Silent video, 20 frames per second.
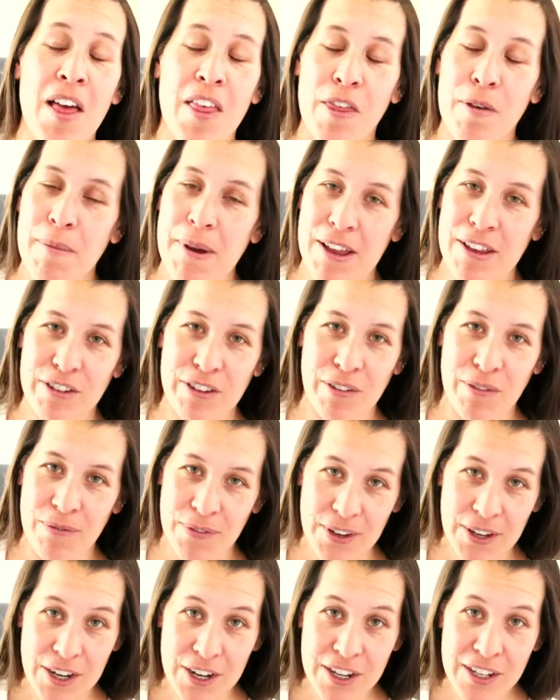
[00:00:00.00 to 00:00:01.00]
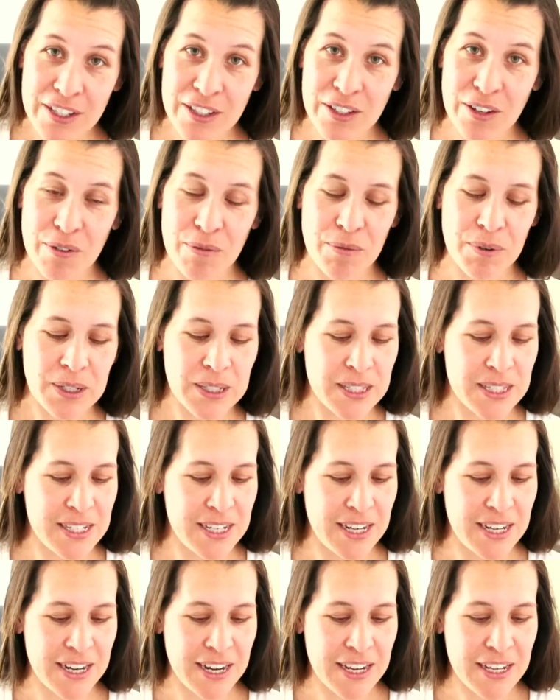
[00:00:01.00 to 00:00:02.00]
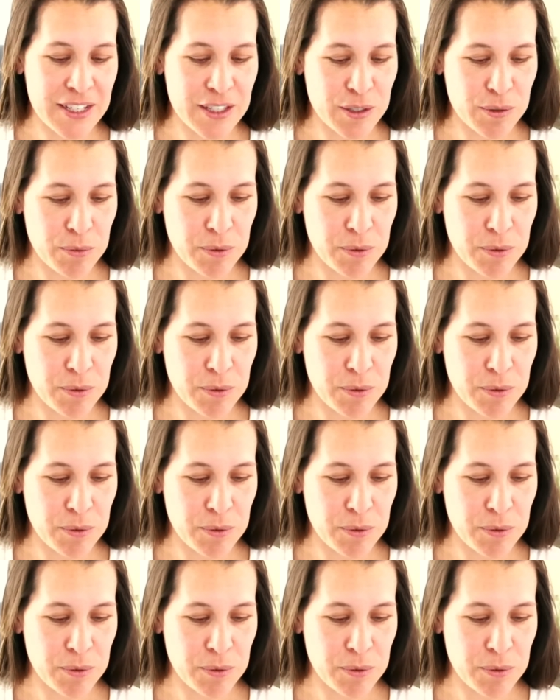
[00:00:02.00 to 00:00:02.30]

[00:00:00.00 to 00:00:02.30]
The Magic of Venus, on Wednesday nights,